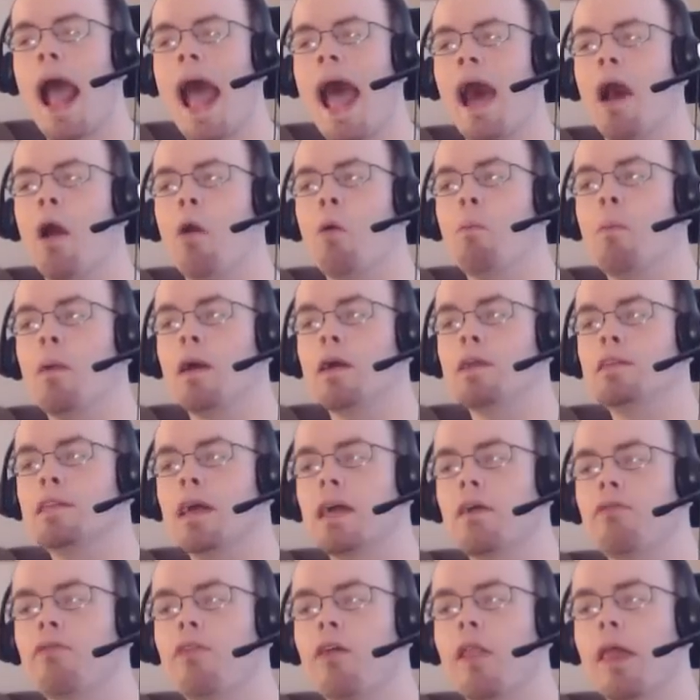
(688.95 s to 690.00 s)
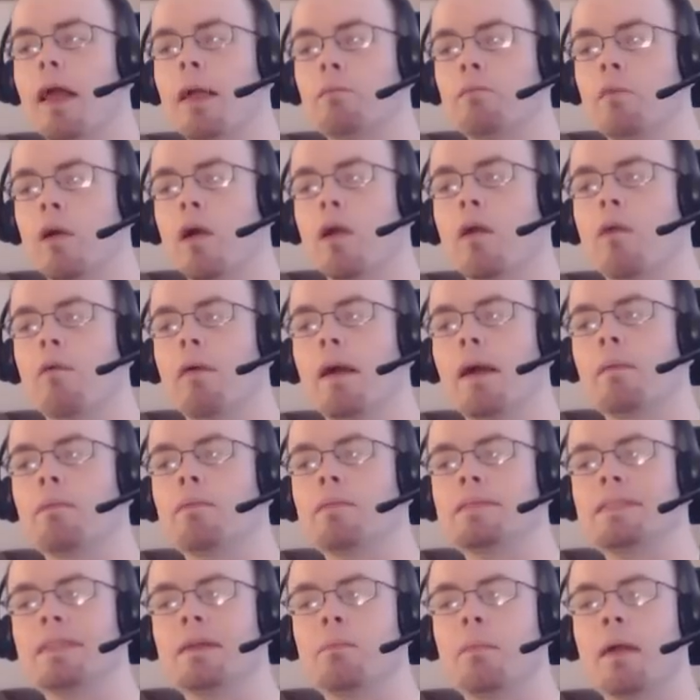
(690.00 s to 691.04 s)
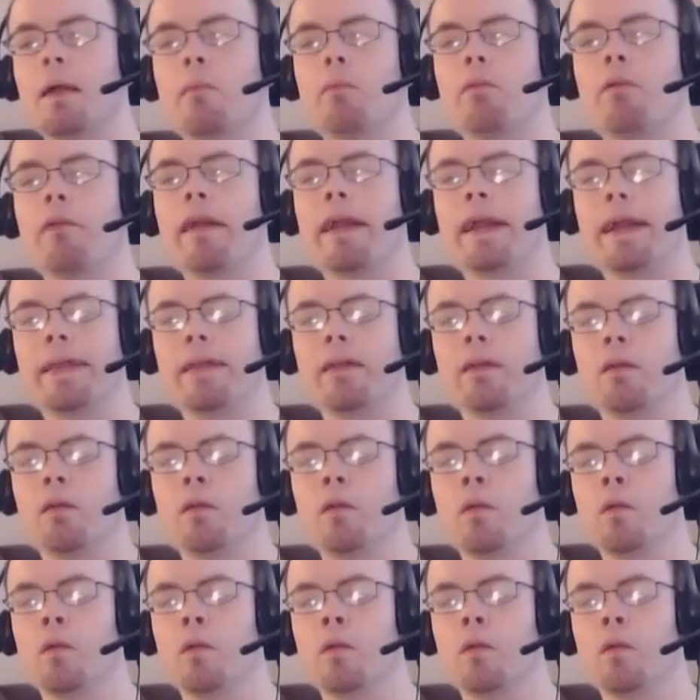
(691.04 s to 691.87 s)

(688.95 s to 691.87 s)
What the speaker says: how much I felt like Mark Webb was in my brain,